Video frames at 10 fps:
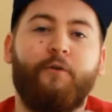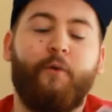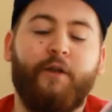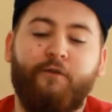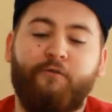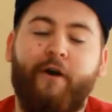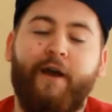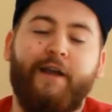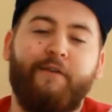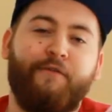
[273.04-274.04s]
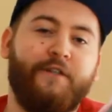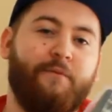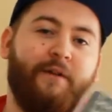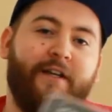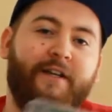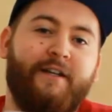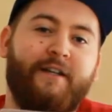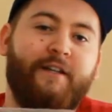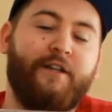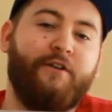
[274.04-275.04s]
where you write in invisible
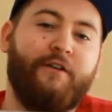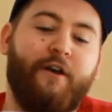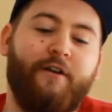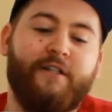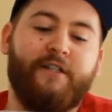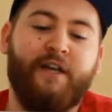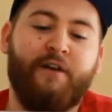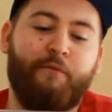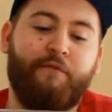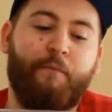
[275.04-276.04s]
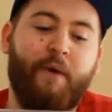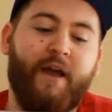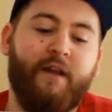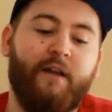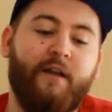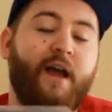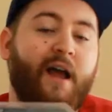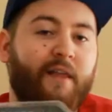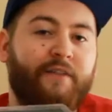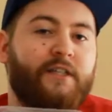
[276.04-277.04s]
ink and then you can only see it with the pen.
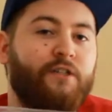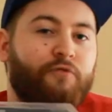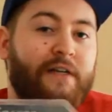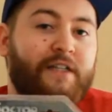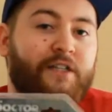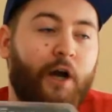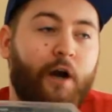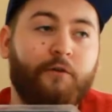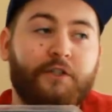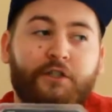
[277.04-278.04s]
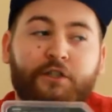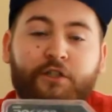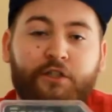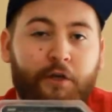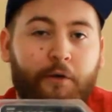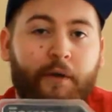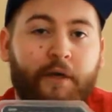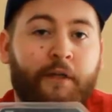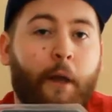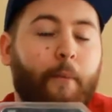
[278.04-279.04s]
This is really childish and
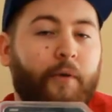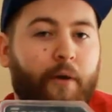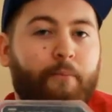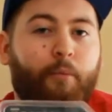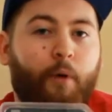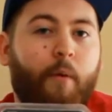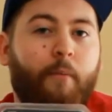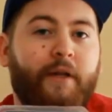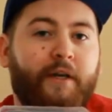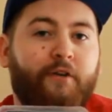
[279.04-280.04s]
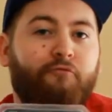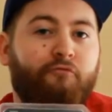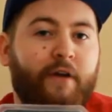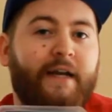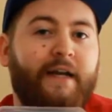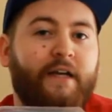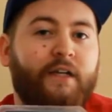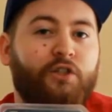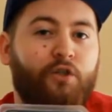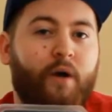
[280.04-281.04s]
stupid, but I'm probably going to
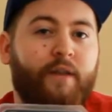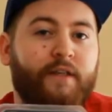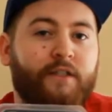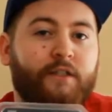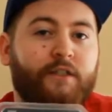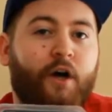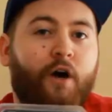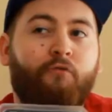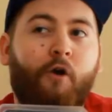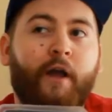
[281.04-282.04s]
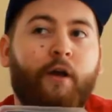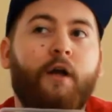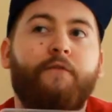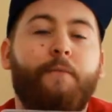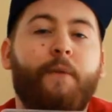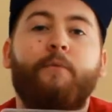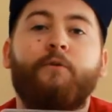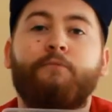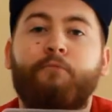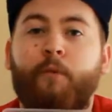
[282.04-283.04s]
really enjoy this and start writing on other
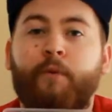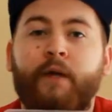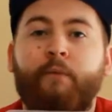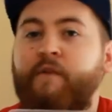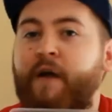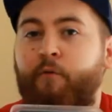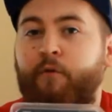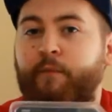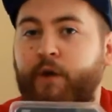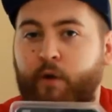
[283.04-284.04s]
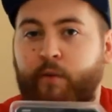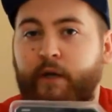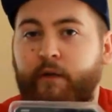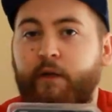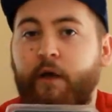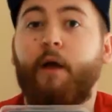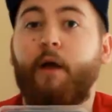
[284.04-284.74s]
people's property without them knowing.